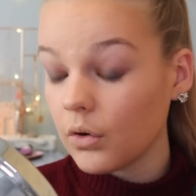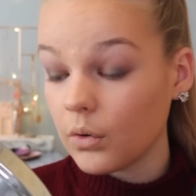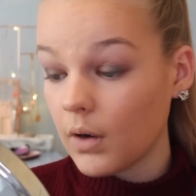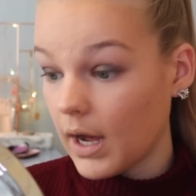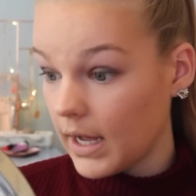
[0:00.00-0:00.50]

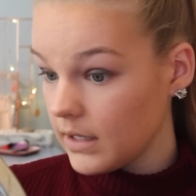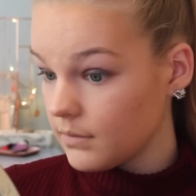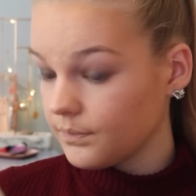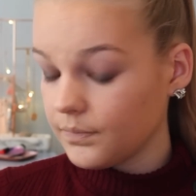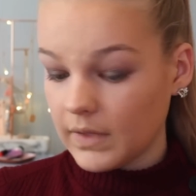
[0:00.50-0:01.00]
alright.
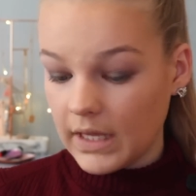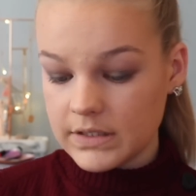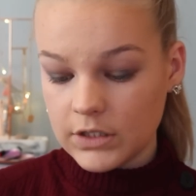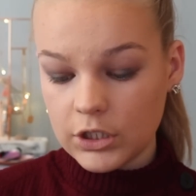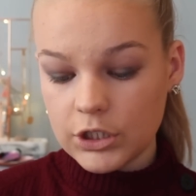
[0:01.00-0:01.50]

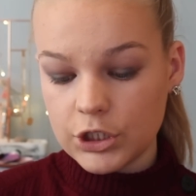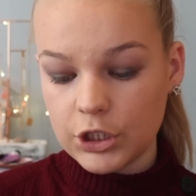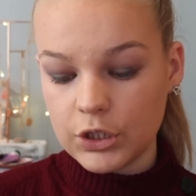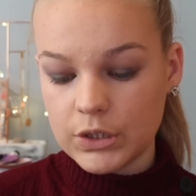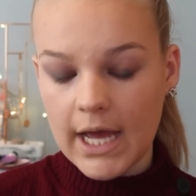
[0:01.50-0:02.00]
That's colour
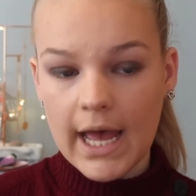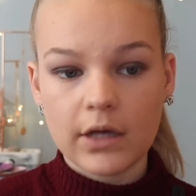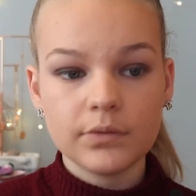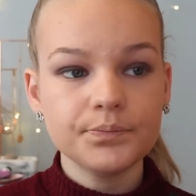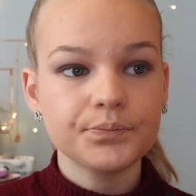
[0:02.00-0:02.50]
2
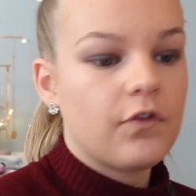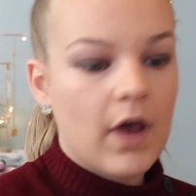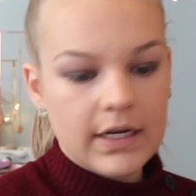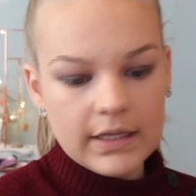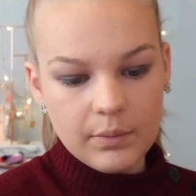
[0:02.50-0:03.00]
down.
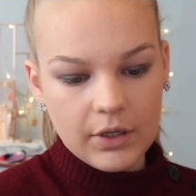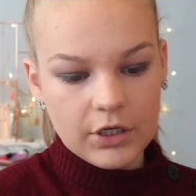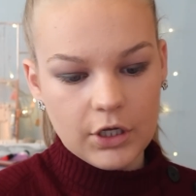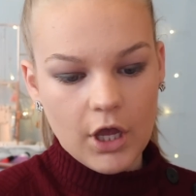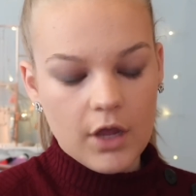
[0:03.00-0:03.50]
Finally, we're
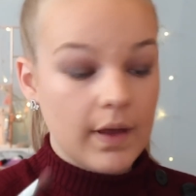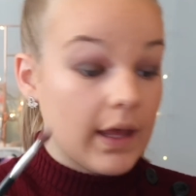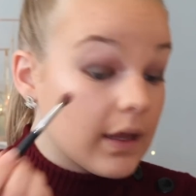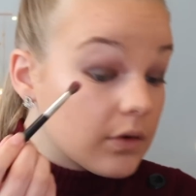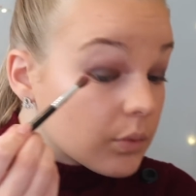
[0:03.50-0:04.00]
going to go
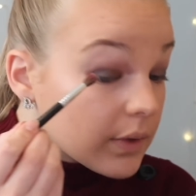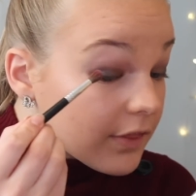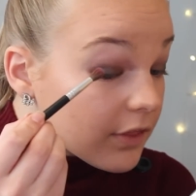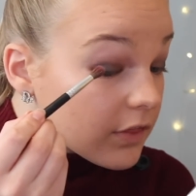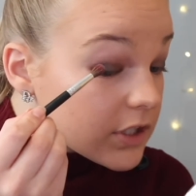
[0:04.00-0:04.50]
in
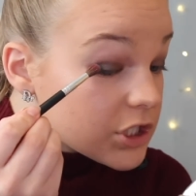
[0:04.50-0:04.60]
with the